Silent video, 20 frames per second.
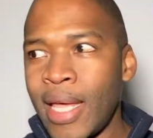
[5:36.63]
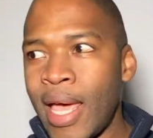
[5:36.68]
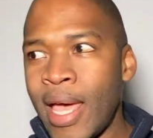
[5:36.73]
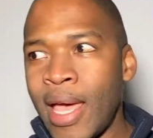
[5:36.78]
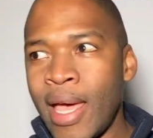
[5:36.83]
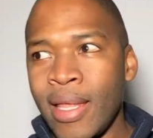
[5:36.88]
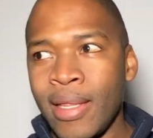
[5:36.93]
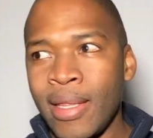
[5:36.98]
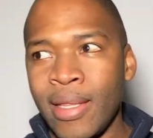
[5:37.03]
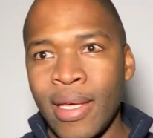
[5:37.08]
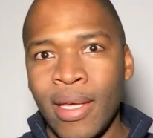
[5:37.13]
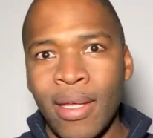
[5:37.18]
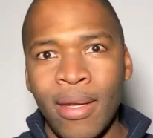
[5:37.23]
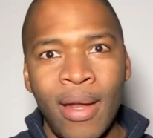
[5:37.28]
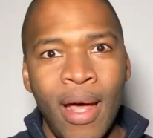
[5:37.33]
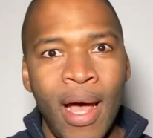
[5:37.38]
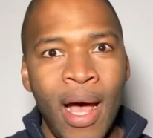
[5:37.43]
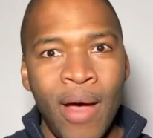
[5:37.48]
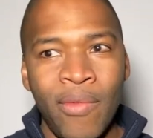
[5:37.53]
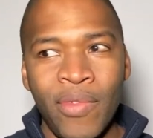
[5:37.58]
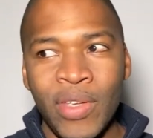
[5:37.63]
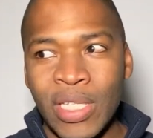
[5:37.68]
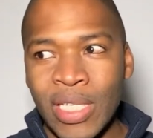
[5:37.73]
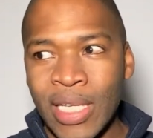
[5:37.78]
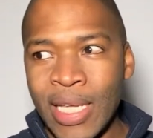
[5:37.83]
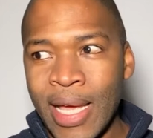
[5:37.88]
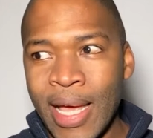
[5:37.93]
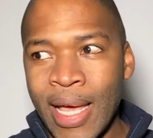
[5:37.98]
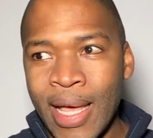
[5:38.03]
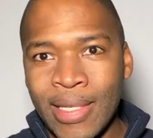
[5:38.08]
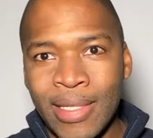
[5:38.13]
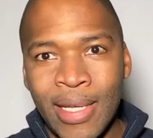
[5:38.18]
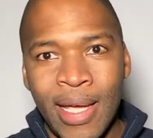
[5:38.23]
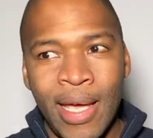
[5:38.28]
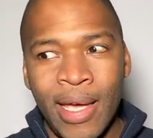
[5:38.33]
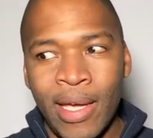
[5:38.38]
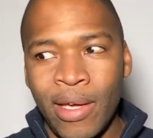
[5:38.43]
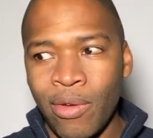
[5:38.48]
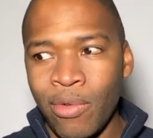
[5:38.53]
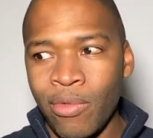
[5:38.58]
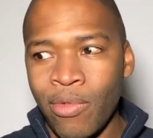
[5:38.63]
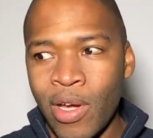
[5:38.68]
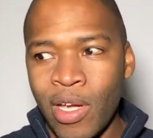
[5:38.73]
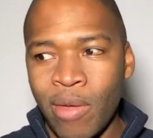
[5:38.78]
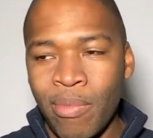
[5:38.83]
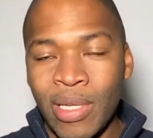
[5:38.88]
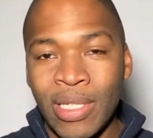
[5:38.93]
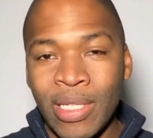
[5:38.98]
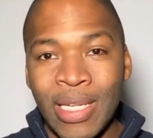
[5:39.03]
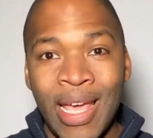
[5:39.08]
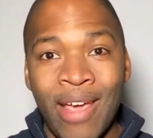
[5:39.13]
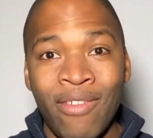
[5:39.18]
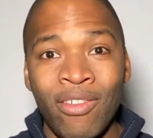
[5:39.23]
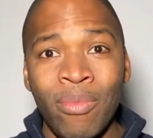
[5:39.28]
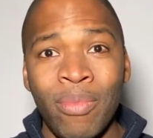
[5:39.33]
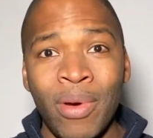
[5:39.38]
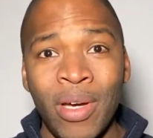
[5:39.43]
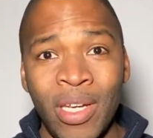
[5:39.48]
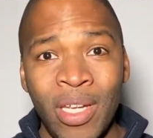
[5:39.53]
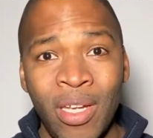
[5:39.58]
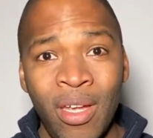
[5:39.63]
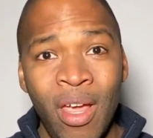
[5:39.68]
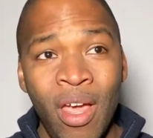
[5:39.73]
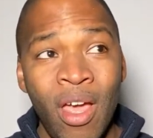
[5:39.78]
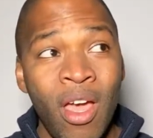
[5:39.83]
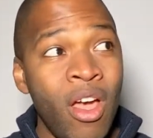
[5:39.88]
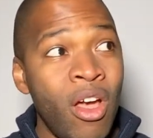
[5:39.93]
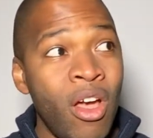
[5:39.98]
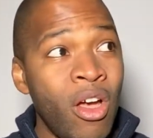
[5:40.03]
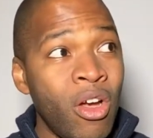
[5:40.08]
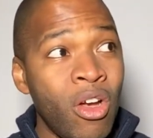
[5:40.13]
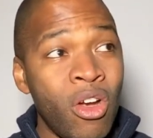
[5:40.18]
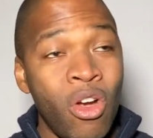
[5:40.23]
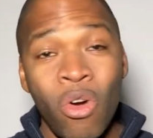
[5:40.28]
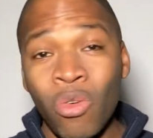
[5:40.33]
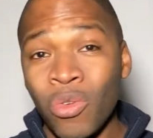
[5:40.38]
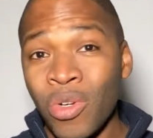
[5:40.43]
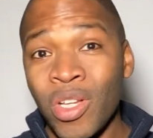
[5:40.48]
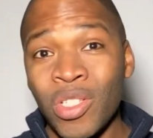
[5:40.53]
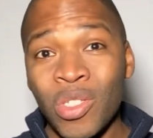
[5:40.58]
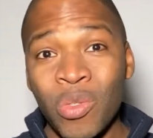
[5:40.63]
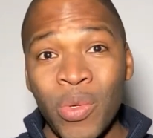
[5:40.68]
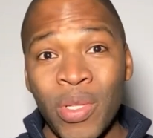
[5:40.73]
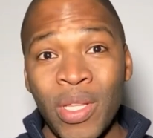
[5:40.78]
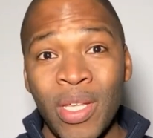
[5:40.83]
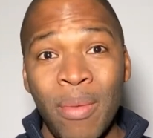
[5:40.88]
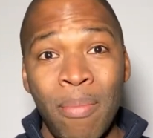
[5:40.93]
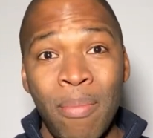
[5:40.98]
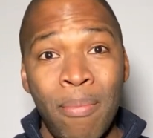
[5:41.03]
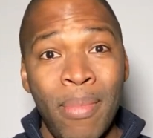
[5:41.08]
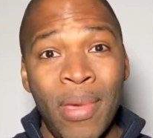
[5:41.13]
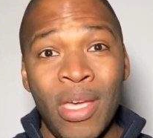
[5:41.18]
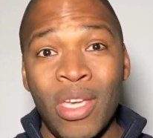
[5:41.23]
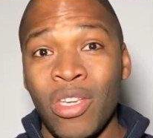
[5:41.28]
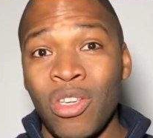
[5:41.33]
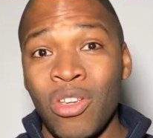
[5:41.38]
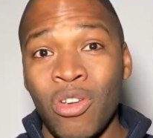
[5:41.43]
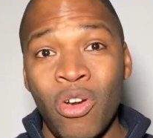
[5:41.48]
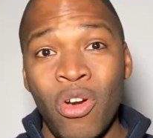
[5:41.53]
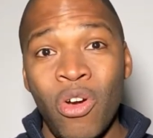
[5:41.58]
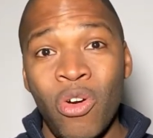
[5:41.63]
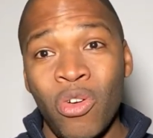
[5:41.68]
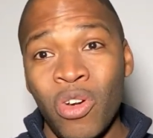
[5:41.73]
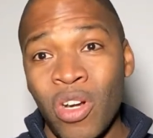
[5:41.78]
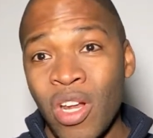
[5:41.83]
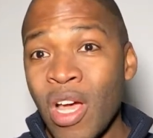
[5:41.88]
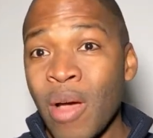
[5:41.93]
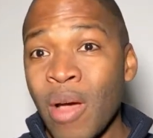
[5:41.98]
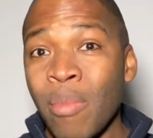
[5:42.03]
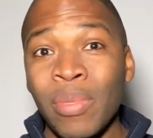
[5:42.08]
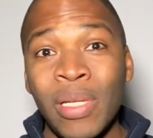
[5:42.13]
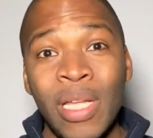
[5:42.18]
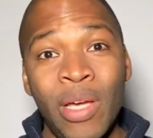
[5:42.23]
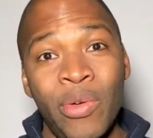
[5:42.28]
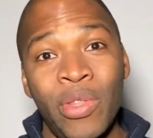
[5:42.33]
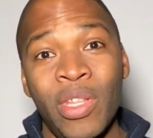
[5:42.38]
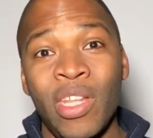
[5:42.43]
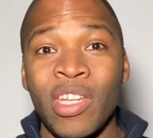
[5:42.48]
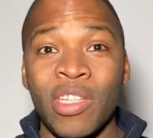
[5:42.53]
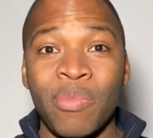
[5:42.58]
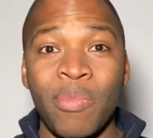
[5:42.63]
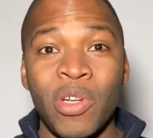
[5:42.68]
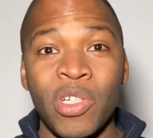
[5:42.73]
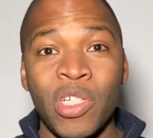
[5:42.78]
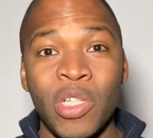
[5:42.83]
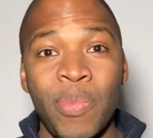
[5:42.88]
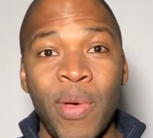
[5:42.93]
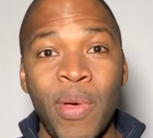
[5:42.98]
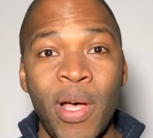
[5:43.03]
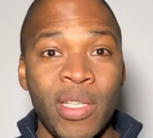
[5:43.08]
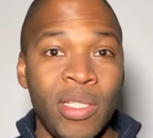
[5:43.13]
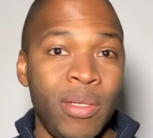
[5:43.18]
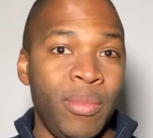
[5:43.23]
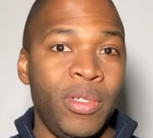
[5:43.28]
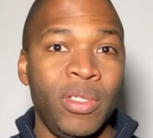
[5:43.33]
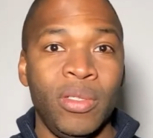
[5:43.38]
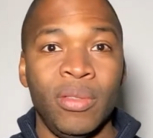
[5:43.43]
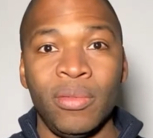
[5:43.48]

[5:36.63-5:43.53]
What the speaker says: And then obviously, as I recommend to everybody, go nuts with it, make it your own, play with it as much as possible.